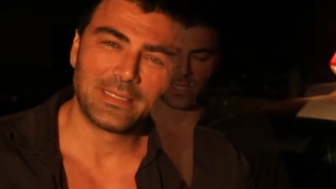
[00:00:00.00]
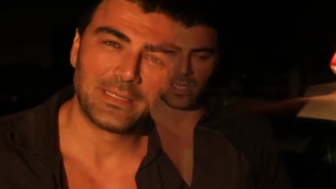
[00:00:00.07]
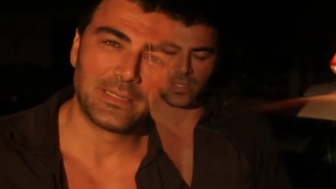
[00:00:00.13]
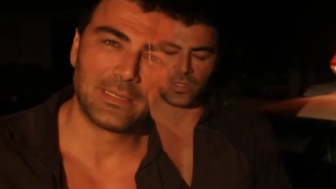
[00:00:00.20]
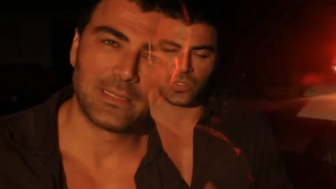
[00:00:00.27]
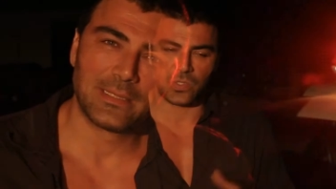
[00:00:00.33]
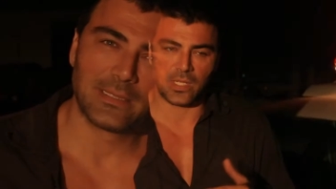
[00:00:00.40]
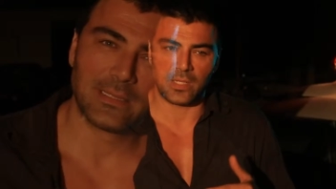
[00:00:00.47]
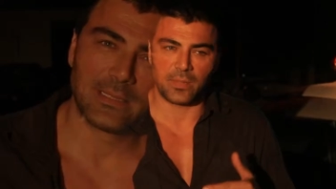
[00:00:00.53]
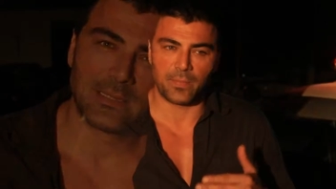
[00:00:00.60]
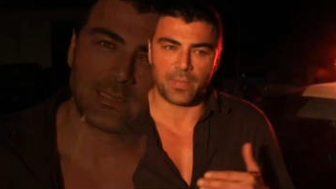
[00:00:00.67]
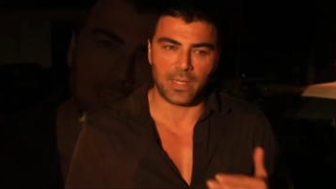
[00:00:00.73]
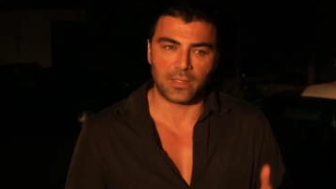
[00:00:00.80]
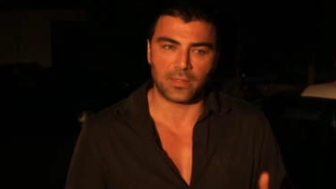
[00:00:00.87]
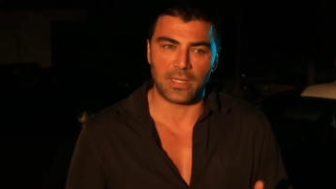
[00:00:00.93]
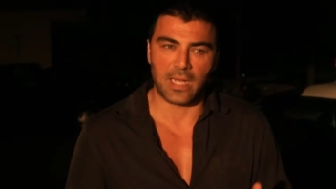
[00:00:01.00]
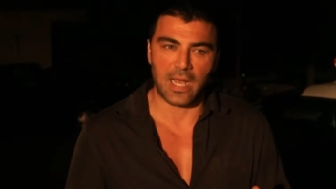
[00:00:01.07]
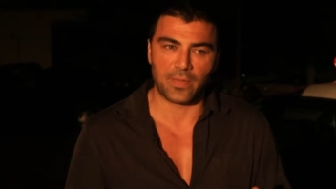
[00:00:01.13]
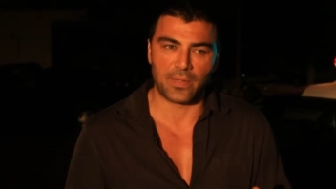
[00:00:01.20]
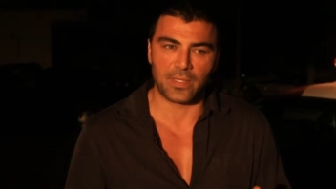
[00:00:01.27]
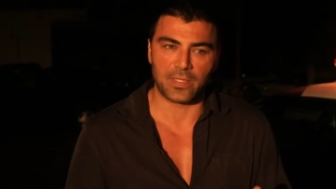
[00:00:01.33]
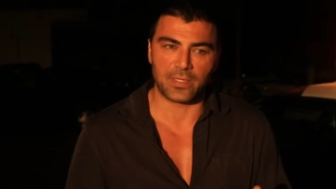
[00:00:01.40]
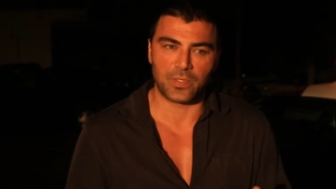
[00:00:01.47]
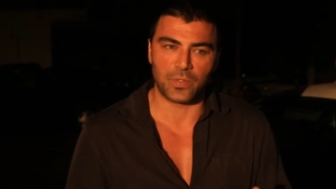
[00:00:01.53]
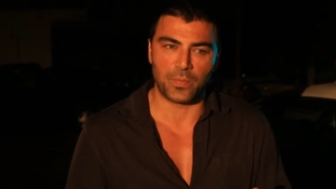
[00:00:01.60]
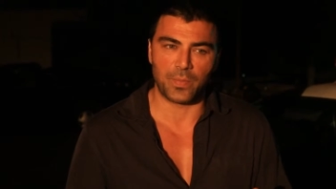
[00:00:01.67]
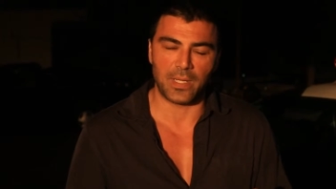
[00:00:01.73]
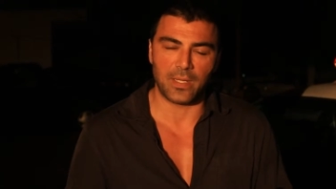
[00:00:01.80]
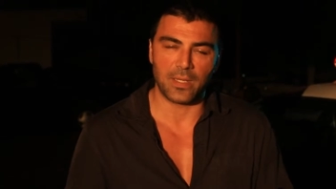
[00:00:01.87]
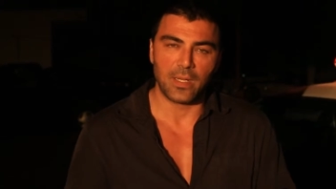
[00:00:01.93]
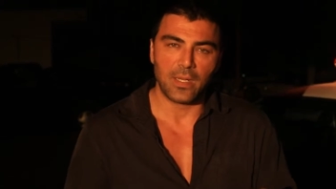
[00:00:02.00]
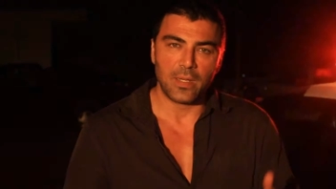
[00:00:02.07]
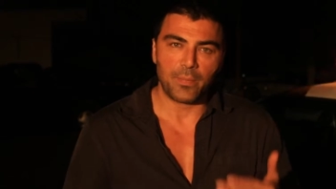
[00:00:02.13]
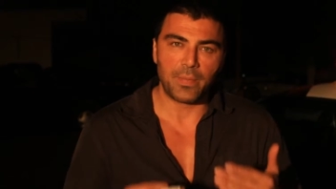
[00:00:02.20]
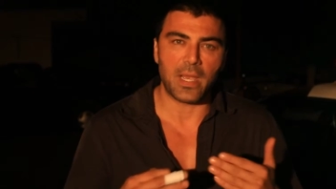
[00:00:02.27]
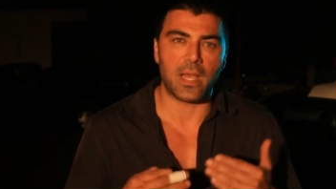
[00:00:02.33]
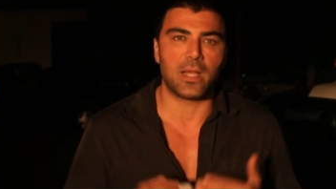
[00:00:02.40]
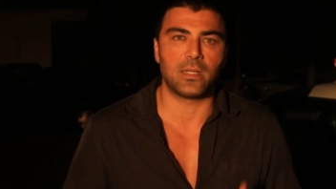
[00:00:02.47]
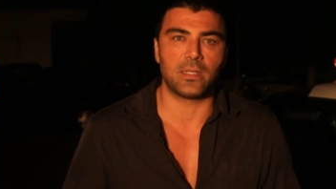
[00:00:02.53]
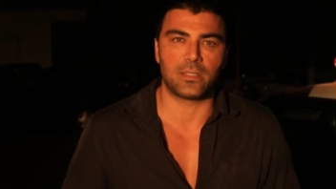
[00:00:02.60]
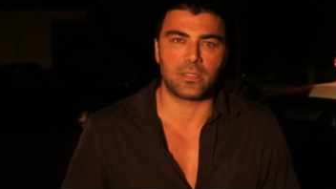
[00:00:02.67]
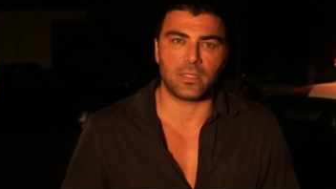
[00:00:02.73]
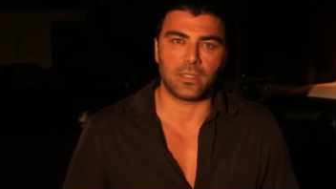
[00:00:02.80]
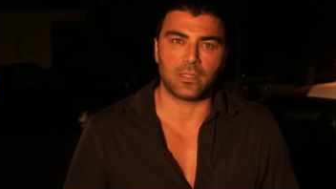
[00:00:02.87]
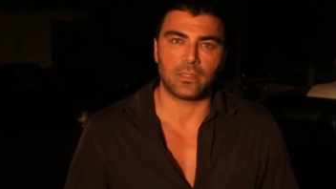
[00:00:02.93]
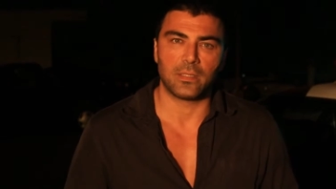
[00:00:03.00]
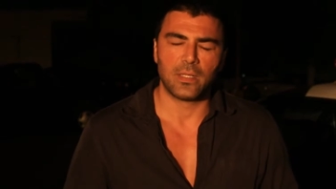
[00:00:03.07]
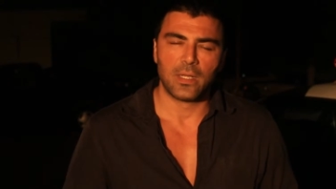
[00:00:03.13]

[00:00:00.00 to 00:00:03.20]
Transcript: I understand better how does to be behind the scene.